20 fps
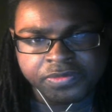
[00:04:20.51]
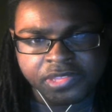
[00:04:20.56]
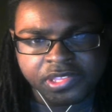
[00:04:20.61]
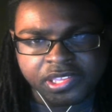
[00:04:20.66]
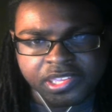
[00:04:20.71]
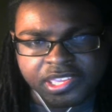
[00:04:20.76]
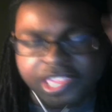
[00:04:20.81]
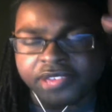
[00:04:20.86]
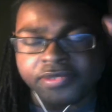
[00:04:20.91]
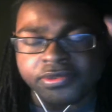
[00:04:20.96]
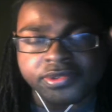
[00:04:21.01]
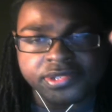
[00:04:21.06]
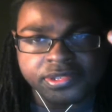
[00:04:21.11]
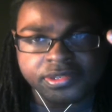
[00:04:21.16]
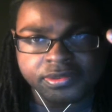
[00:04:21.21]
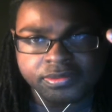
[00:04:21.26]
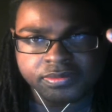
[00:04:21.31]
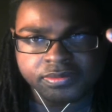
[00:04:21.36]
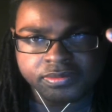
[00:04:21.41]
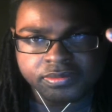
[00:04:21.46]
guilt,
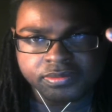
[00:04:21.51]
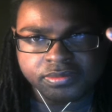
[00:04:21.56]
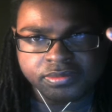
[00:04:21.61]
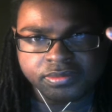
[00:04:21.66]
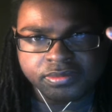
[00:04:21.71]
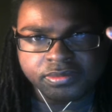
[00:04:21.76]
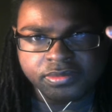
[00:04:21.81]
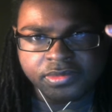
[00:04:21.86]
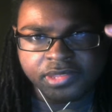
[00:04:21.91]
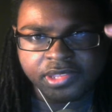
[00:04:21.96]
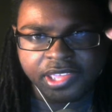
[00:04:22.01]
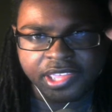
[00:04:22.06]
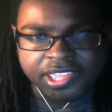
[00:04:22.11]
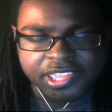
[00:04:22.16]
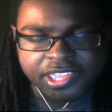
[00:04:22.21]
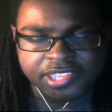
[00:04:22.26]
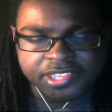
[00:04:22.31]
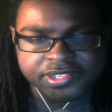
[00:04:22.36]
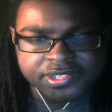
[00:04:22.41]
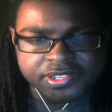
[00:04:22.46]
I
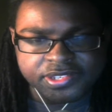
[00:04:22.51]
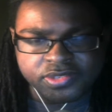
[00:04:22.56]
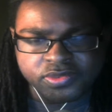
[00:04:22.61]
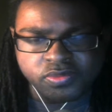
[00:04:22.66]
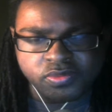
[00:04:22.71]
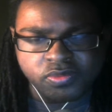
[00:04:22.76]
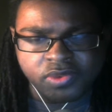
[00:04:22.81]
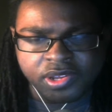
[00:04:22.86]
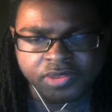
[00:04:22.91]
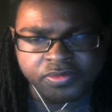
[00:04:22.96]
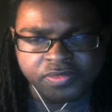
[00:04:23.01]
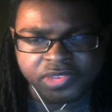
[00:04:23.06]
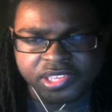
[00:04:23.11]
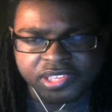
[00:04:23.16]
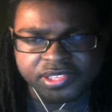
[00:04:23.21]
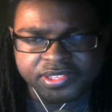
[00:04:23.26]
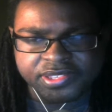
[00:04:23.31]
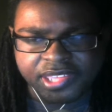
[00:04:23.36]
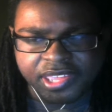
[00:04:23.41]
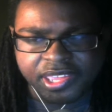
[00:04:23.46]
guess is what we could
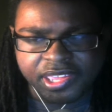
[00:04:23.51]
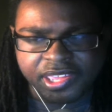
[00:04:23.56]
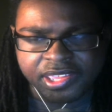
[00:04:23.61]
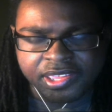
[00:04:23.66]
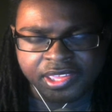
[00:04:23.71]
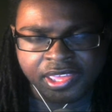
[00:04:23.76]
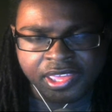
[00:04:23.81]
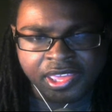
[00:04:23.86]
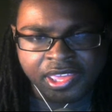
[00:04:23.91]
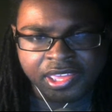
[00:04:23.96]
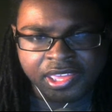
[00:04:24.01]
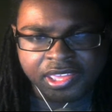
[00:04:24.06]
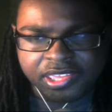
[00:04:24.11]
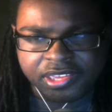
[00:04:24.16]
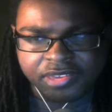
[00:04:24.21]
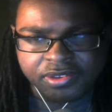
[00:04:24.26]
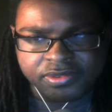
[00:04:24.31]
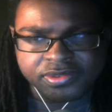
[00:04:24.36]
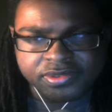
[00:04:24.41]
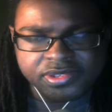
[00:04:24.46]
say.
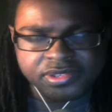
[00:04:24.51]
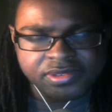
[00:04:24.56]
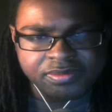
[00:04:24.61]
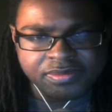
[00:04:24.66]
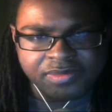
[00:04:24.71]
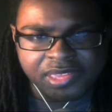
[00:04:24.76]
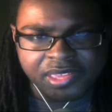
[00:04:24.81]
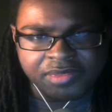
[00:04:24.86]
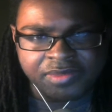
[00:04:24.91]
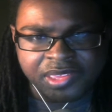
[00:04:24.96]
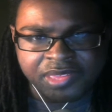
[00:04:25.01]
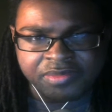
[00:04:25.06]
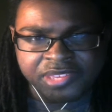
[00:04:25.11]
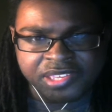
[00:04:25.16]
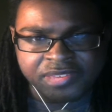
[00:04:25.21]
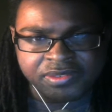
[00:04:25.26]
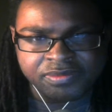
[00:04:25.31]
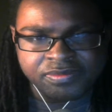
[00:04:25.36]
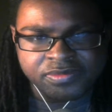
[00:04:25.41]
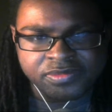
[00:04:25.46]
Guilt,
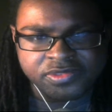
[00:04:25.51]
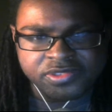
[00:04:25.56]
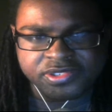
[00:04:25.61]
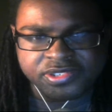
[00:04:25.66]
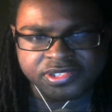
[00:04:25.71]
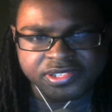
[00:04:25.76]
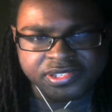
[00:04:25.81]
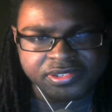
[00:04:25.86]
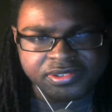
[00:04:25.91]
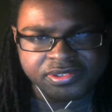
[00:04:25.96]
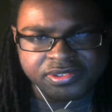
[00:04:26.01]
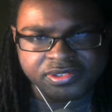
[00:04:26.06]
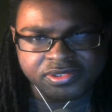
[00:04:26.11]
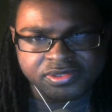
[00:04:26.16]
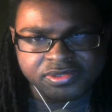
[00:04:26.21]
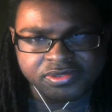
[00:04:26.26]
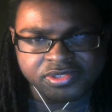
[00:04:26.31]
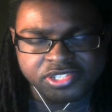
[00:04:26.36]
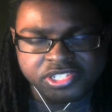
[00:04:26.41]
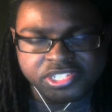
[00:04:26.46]
maybe just
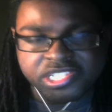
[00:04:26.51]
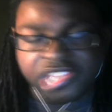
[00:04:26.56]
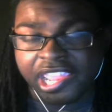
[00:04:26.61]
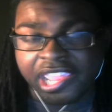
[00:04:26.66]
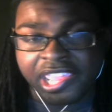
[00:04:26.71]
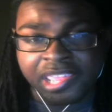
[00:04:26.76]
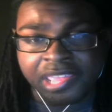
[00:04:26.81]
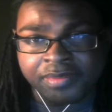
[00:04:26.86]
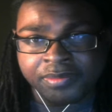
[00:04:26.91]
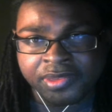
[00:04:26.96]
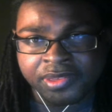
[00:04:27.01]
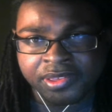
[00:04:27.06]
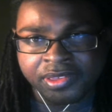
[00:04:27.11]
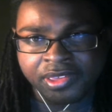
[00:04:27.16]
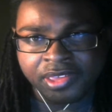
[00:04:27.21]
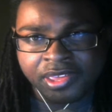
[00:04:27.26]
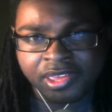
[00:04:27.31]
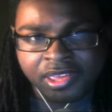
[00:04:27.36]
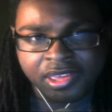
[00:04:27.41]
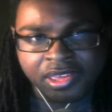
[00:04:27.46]
shame
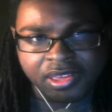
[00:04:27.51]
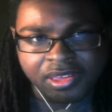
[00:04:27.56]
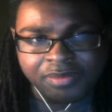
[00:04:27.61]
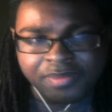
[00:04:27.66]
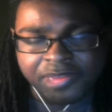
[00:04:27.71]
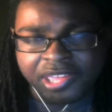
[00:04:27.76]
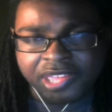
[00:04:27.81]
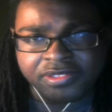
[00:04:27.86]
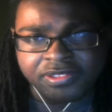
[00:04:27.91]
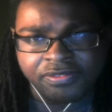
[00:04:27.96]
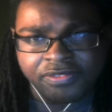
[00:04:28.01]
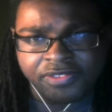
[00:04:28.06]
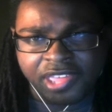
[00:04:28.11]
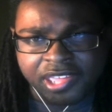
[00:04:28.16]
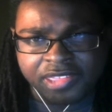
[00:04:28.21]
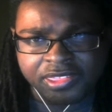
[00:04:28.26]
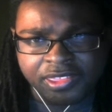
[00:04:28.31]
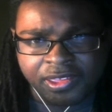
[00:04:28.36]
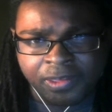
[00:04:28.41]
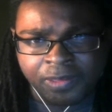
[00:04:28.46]
about the fact
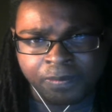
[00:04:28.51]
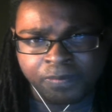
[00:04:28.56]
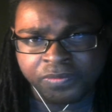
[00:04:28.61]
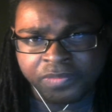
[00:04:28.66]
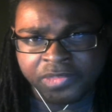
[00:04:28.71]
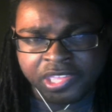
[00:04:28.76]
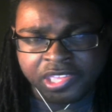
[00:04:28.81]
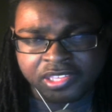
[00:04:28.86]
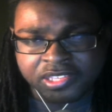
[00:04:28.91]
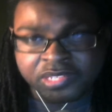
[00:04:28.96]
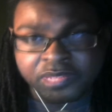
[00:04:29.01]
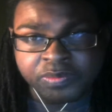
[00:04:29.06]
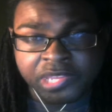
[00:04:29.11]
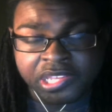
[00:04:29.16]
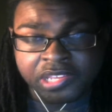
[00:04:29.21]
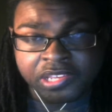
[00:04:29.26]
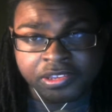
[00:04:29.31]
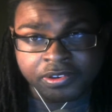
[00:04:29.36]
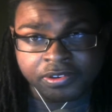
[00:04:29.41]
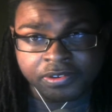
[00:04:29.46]
that he has been
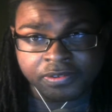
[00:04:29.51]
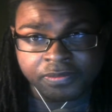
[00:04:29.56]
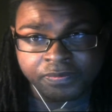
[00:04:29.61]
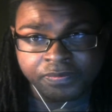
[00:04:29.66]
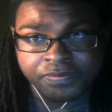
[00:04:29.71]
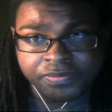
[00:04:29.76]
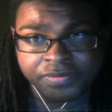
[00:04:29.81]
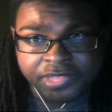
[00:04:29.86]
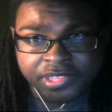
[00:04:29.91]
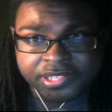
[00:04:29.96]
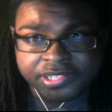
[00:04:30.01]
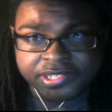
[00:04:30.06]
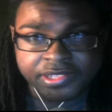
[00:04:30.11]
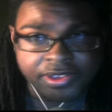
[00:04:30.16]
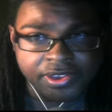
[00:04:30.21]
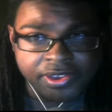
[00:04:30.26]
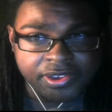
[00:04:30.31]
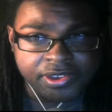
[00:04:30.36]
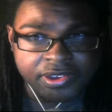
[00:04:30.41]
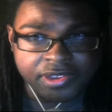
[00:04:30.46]
here this
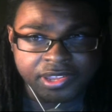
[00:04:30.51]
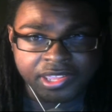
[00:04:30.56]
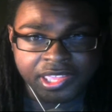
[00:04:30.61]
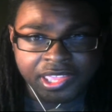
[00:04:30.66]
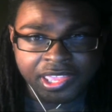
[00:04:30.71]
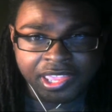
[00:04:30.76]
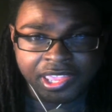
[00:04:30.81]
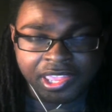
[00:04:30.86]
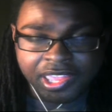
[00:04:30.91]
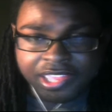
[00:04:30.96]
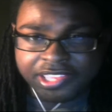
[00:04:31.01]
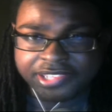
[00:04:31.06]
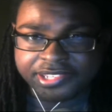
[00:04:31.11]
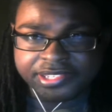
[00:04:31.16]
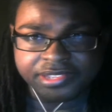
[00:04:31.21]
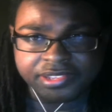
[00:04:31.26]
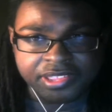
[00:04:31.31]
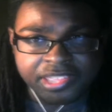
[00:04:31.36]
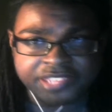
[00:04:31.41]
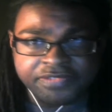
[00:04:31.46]
long. He
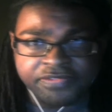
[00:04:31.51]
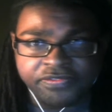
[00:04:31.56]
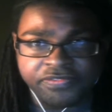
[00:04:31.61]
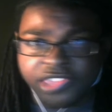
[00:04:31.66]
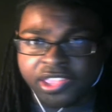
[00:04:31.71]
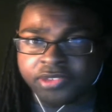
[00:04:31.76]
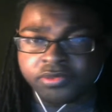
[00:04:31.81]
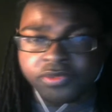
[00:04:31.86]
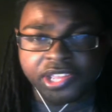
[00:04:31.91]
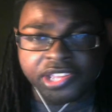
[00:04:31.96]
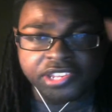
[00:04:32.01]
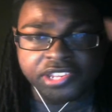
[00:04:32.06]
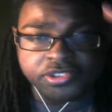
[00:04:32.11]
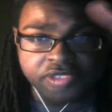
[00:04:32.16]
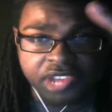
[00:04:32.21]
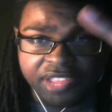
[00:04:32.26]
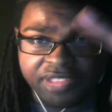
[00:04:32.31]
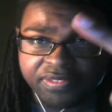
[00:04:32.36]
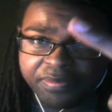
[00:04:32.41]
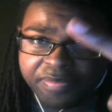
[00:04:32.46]
still hasn't found a way to
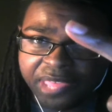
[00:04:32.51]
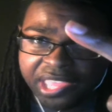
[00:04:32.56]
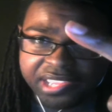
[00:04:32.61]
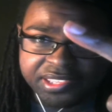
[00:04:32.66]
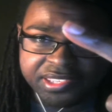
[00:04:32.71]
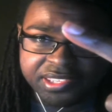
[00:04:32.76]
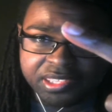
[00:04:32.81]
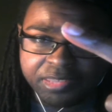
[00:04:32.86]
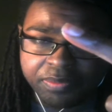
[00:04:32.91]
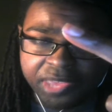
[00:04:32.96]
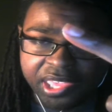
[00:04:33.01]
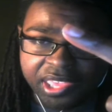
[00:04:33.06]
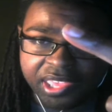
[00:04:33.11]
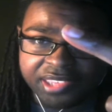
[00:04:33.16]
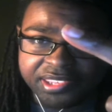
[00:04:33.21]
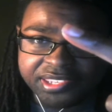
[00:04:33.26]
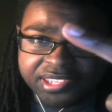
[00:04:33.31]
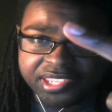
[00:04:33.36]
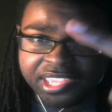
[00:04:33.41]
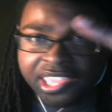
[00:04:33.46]
travel back into the
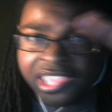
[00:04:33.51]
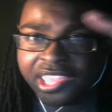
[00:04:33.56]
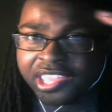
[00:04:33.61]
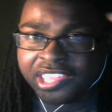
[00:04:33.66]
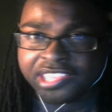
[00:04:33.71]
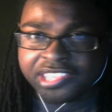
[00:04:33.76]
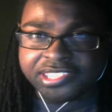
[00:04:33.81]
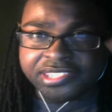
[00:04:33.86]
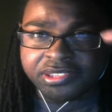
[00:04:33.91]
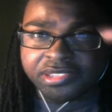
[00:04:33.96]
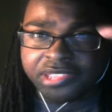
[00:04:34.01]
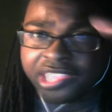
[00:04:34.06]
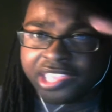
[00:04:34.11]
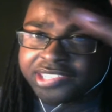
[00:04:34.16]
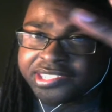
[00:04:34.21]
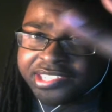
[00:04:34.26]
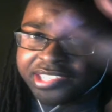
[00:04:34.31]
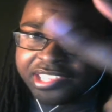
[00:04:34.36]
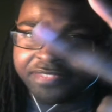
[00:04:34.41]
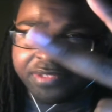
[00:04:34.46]
past. He still
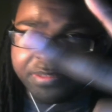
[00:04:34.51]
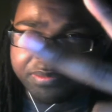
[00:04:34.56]
hasn't even